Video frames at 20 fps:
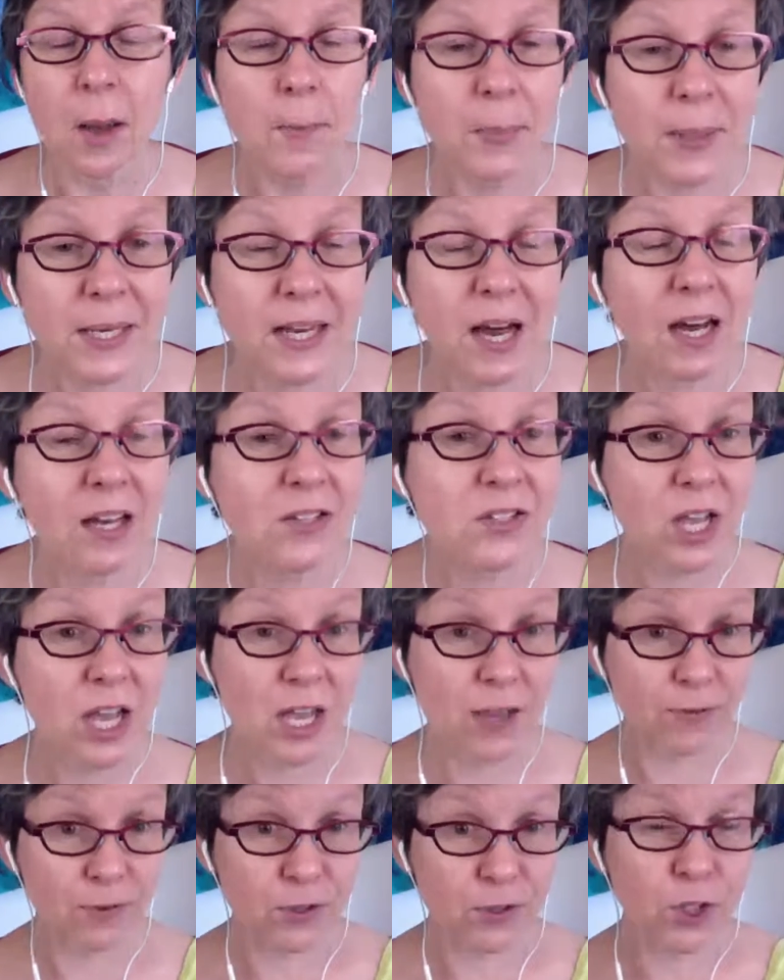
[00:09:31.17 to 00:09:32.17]
Because
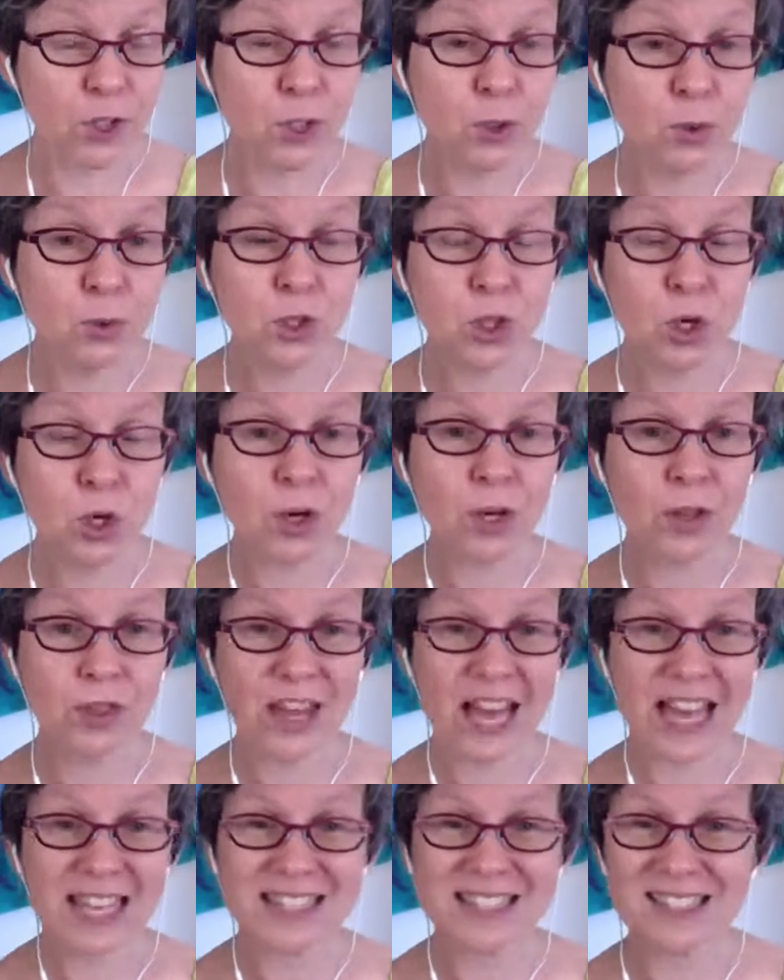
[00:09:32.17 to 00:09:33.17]
if you took
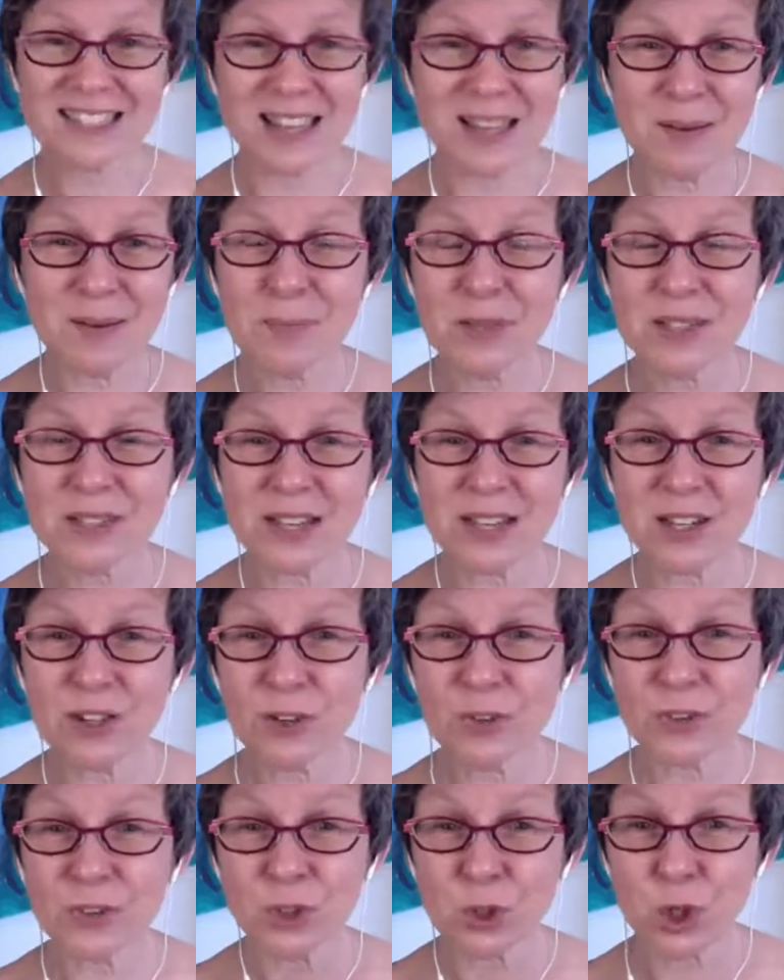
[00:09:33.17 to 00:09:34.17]
that same set
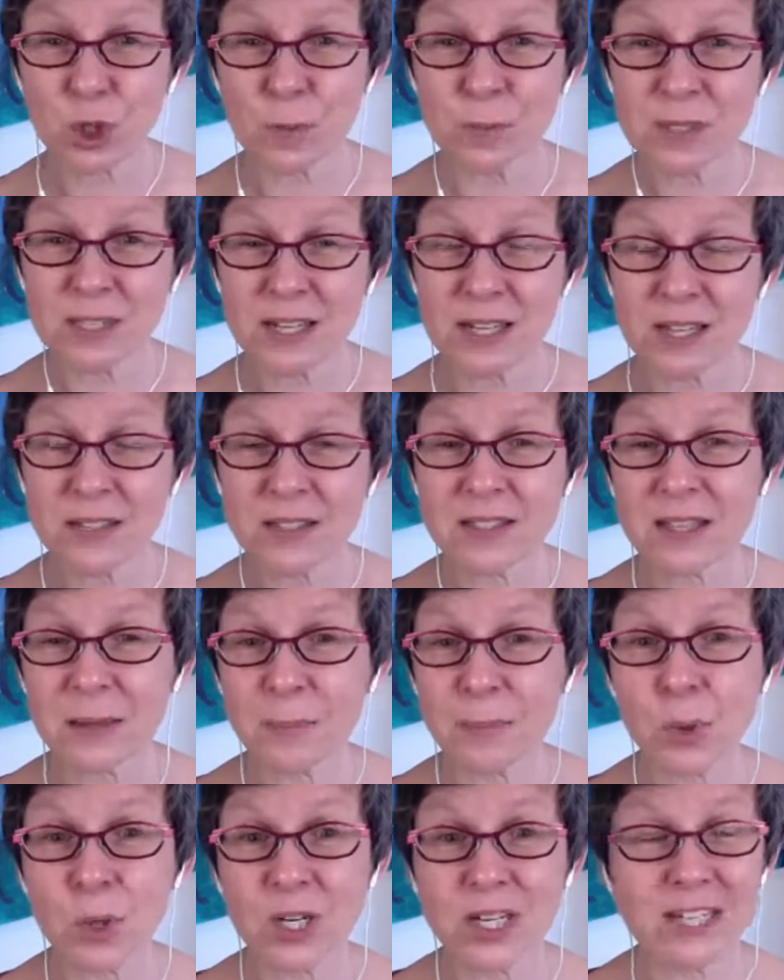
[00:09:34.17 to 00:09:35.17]
of circumstances
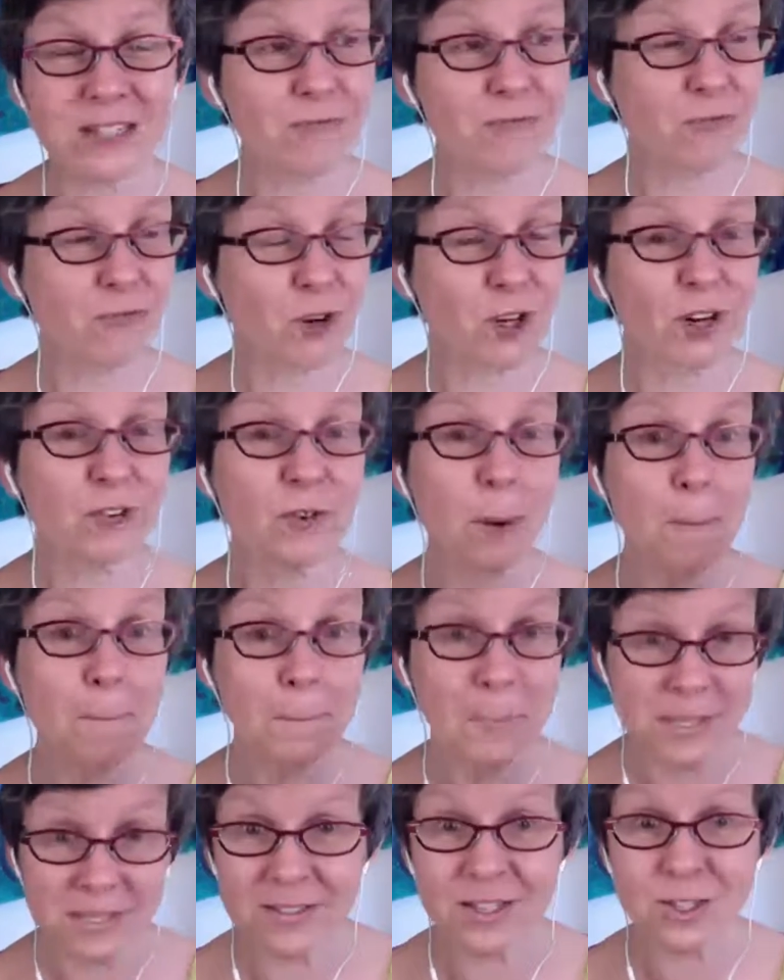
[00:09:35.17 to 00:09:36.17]
and put it in front of a
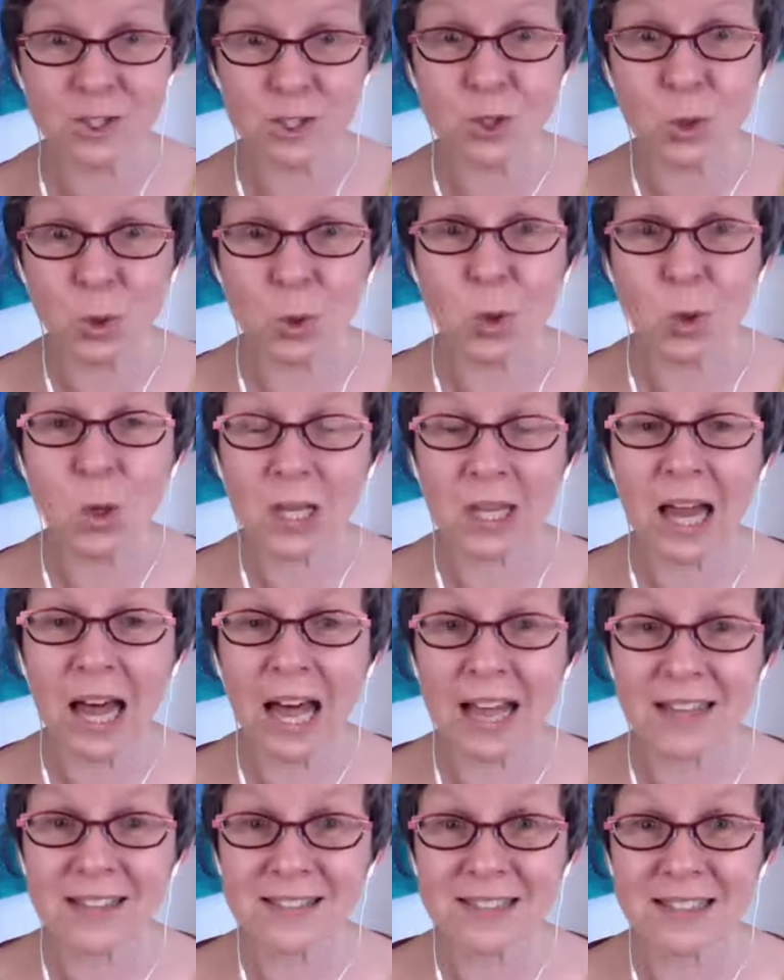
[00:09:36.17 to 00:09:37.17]
business school
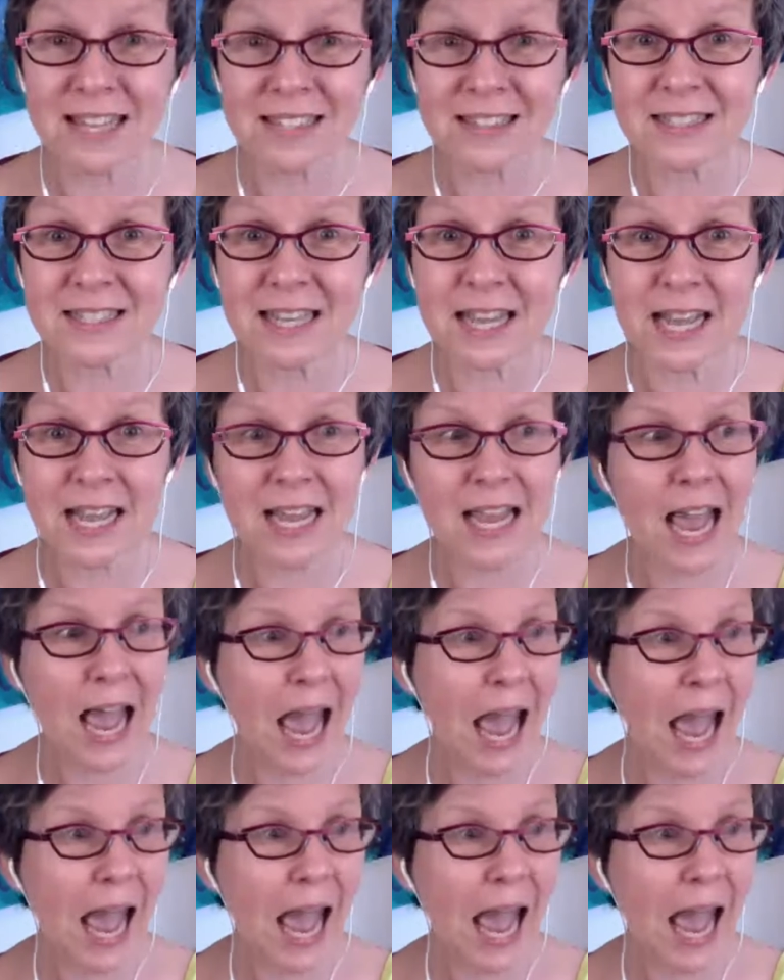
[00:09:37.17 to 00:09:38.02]
class, let's say,